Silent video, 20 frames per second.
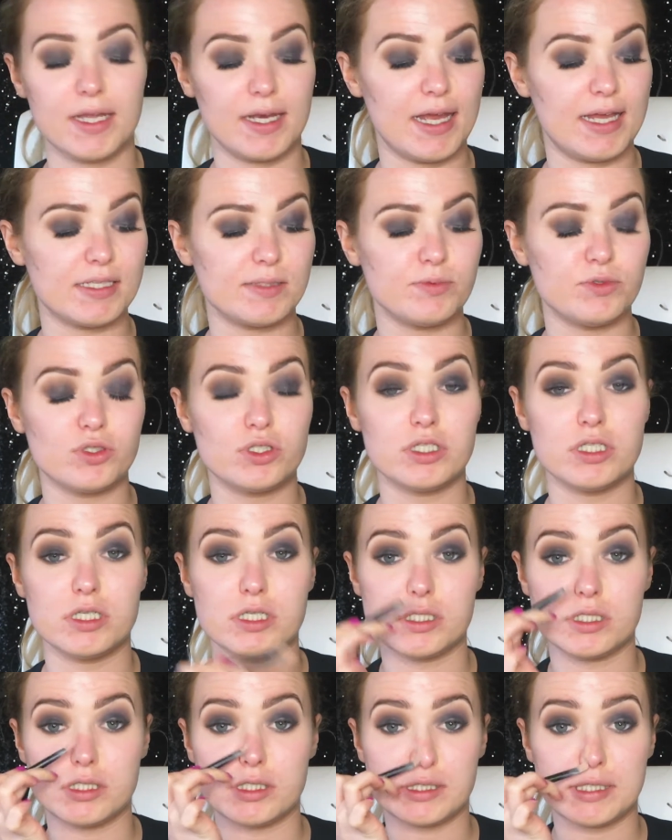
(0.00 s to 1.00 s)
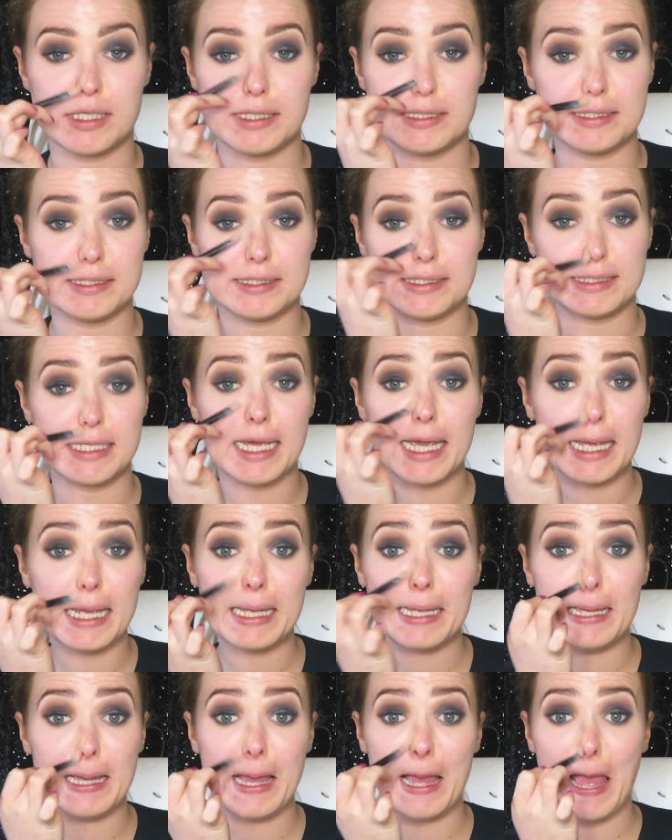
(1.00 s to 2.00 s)
As most of you can
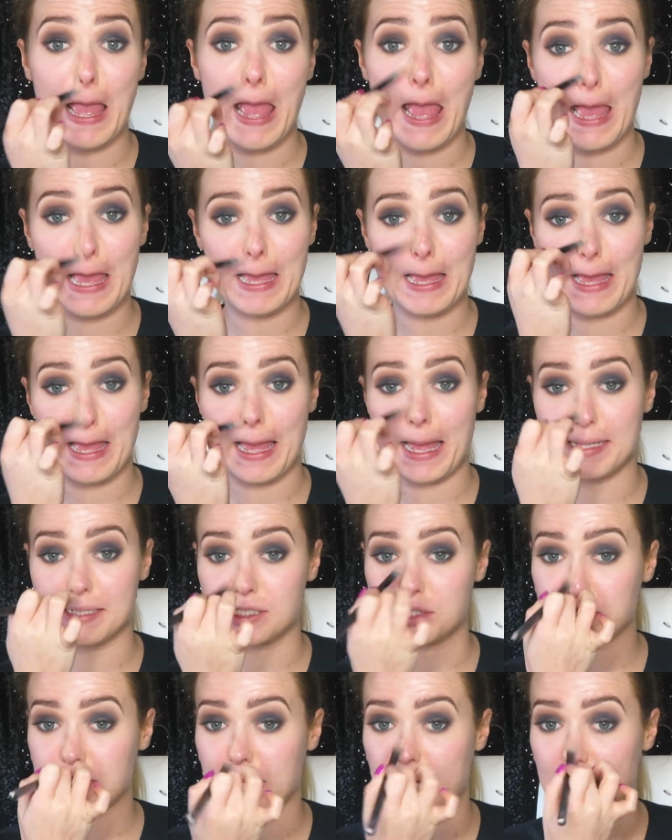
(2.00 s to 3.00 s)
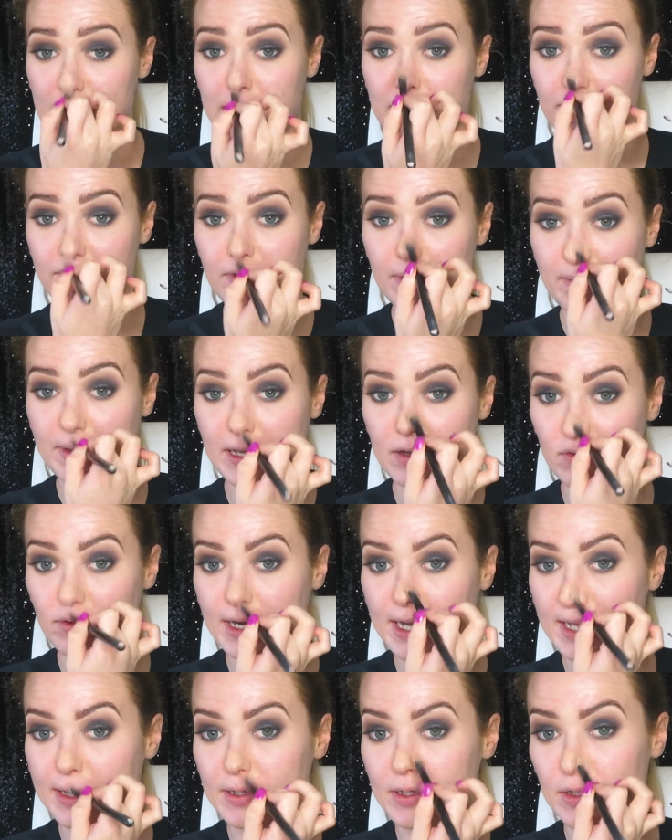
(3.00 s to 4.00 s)
see, I do have a big
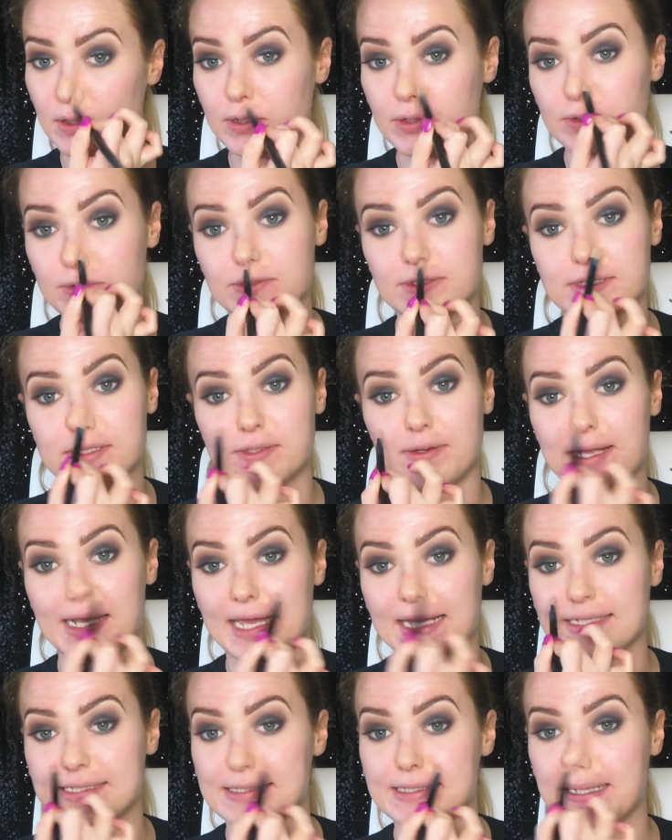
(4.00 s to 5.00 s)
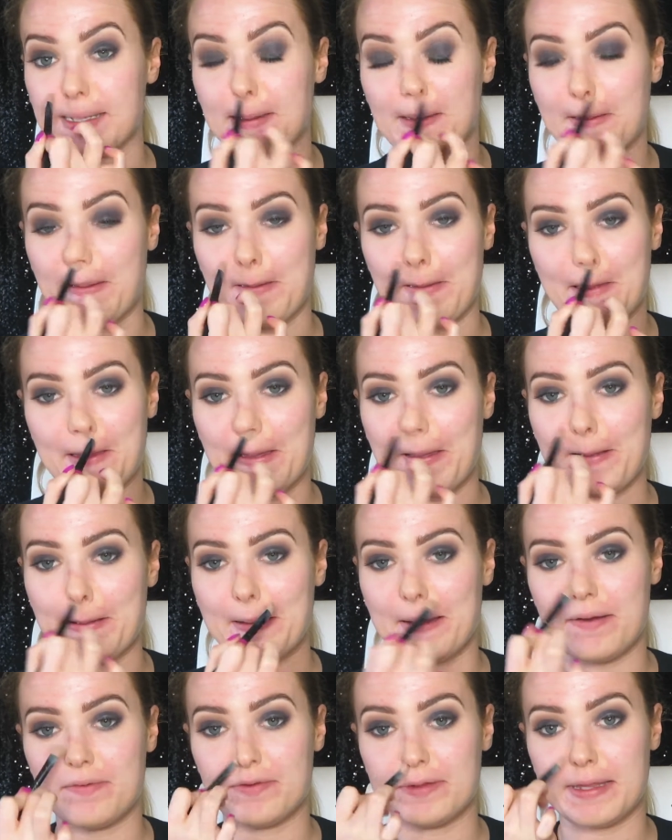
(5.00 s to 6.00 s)
red nose, so I like to
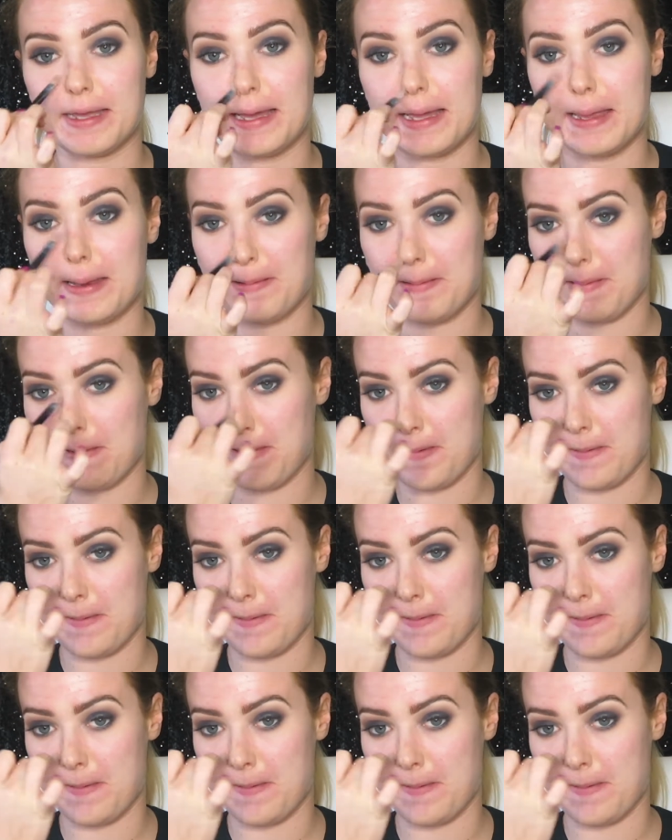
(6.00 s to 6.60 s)
cover that.